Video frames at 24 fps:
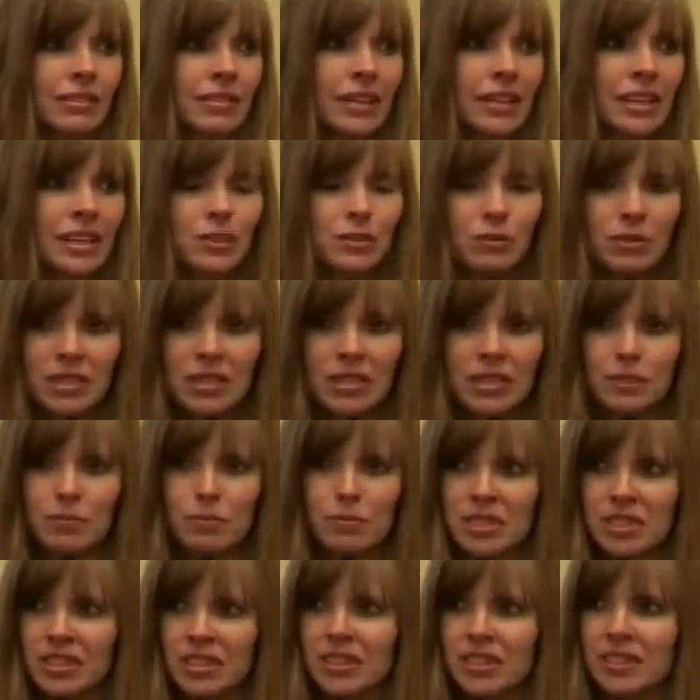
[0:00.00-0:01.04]
That's what this
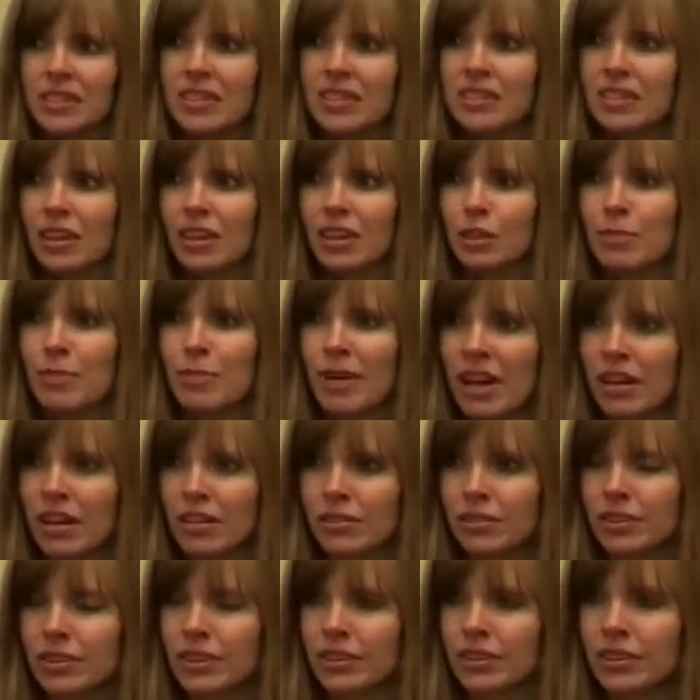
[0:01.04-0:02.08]
business is all
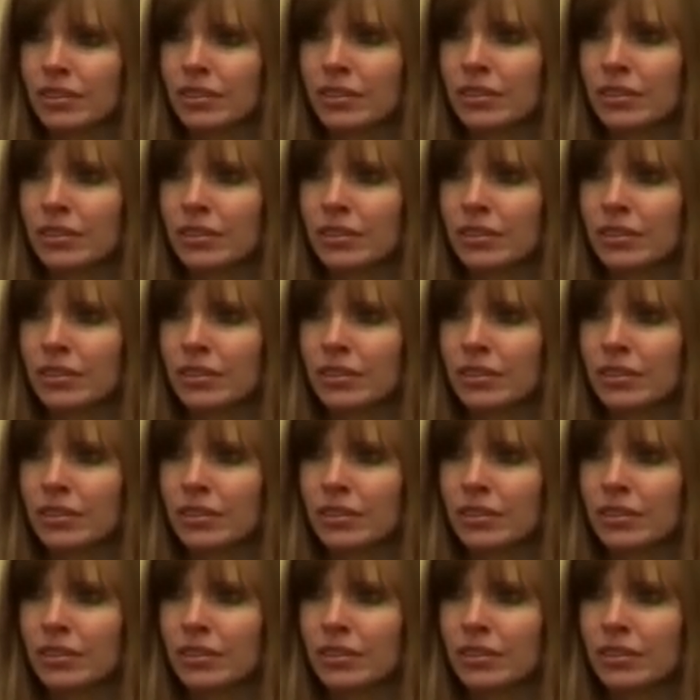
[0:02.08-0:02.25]
about.